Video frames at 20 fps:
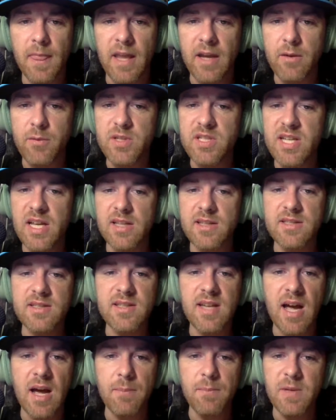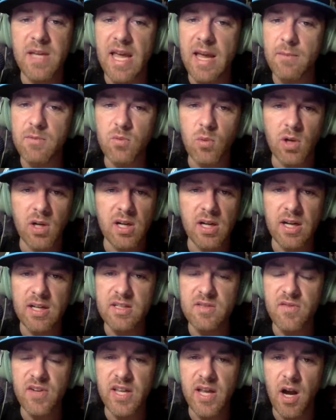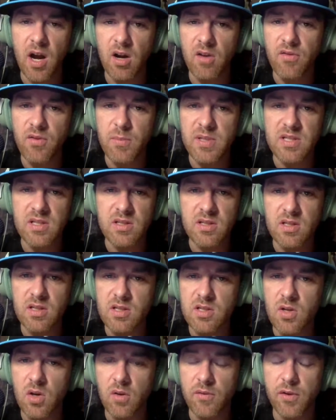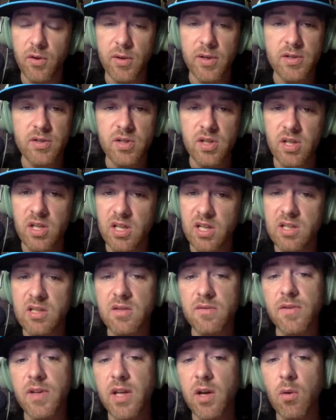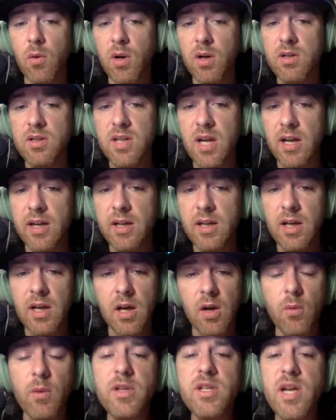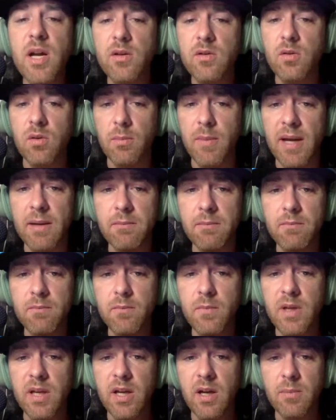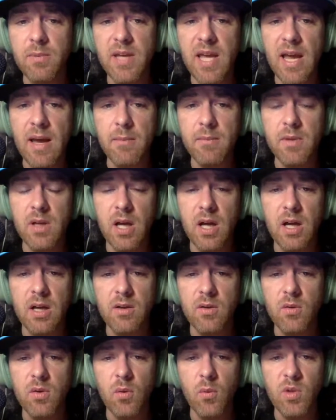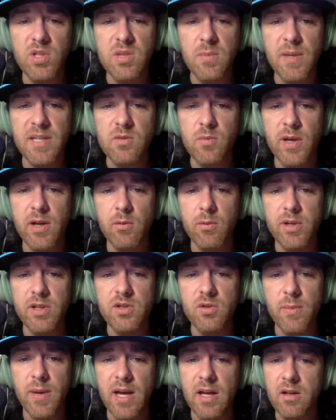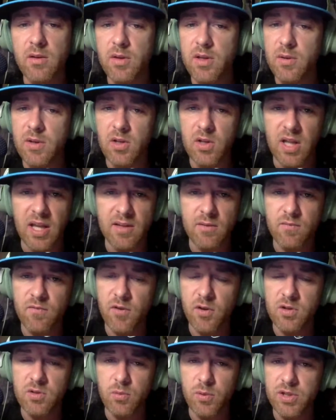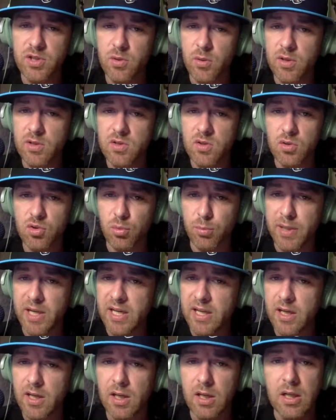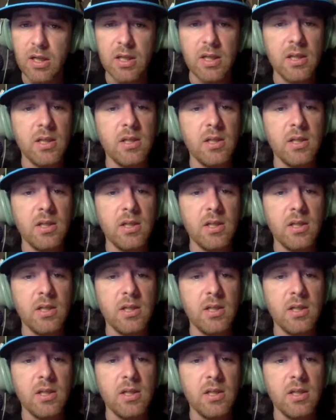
Like we said at the top, Cam's working on his videography business, and so if you're interested, you need some video work done, reach out to him, man. Hit up Cam. What's the best way to reach you, man? You like folks to reach you on social media,